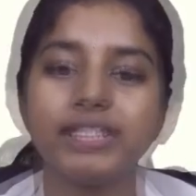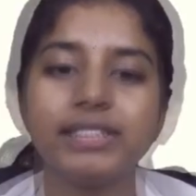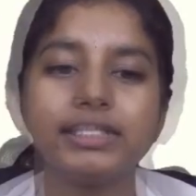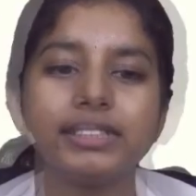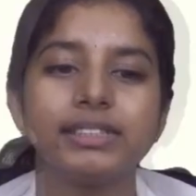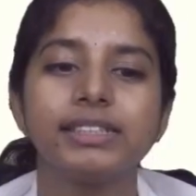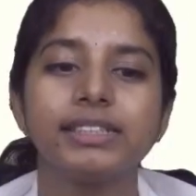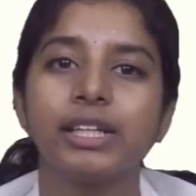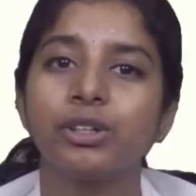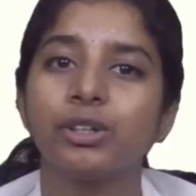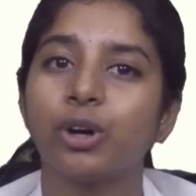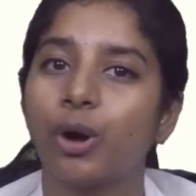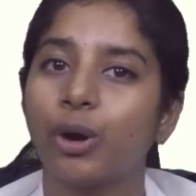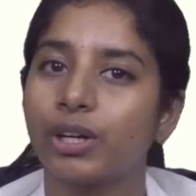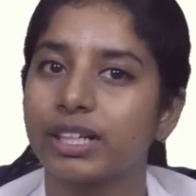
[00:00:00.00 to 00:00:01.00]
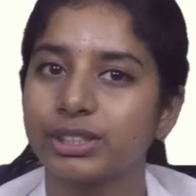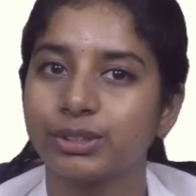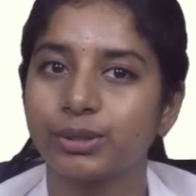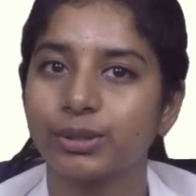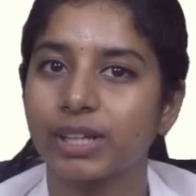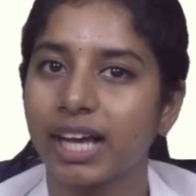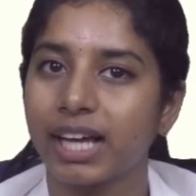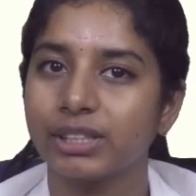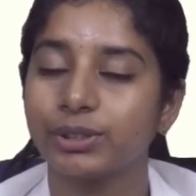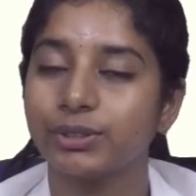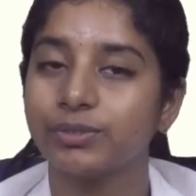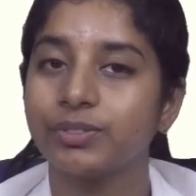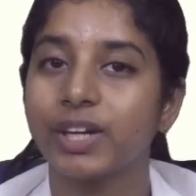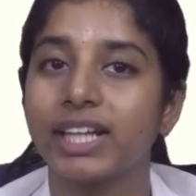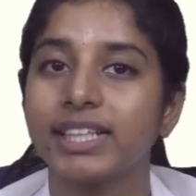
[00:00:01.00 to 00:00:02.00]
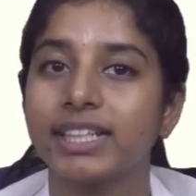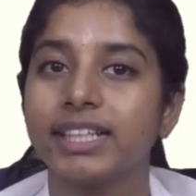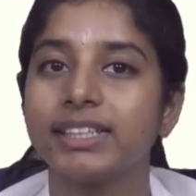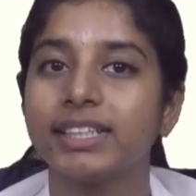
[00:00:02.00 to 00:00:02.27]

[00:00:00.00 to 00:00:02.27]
This is in contrast to class 1 where the